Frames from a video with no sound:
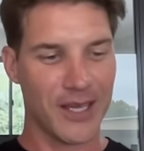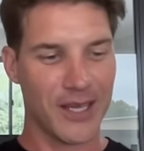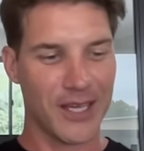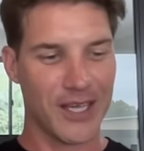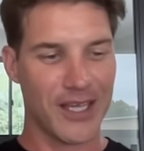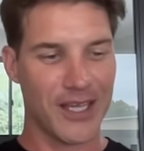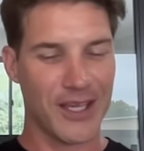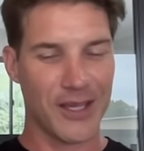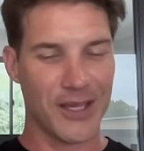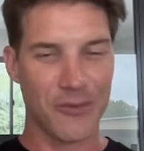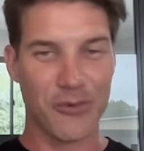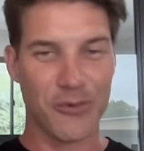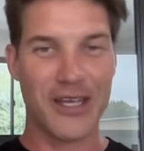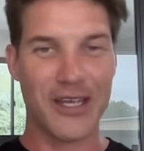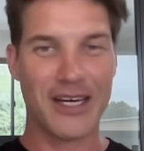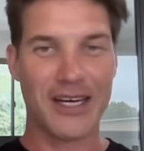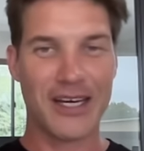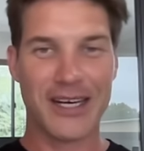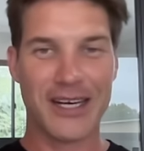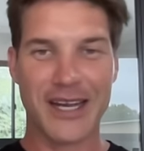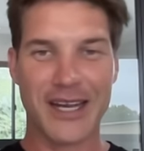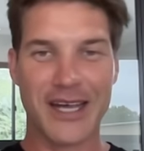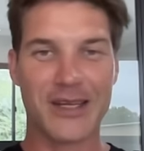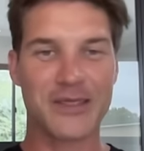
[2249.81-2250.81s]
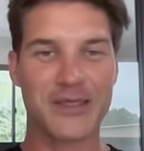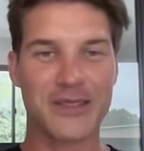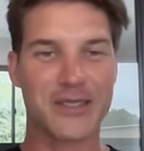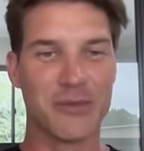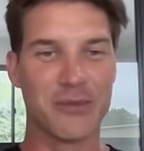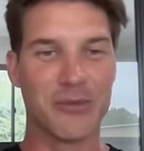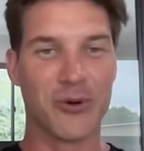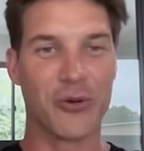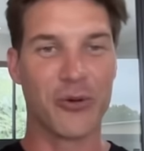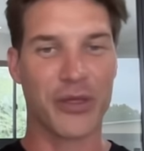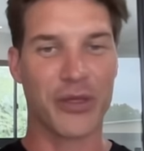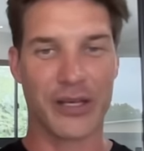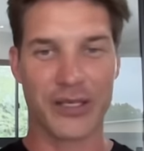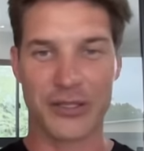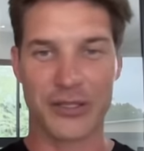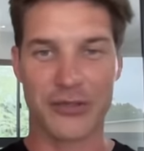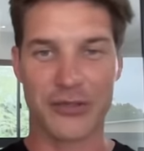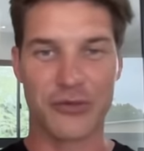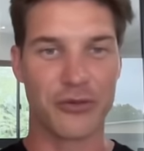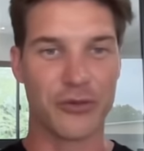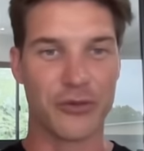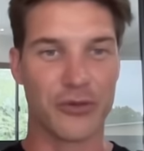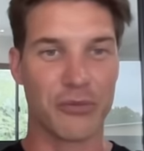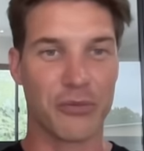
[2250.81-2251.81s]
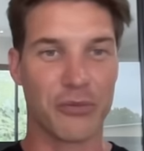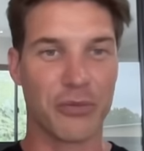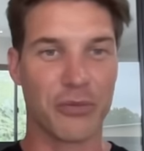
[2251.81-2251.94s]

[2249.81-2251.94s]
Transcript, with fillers: are going to announce some more things through the platform.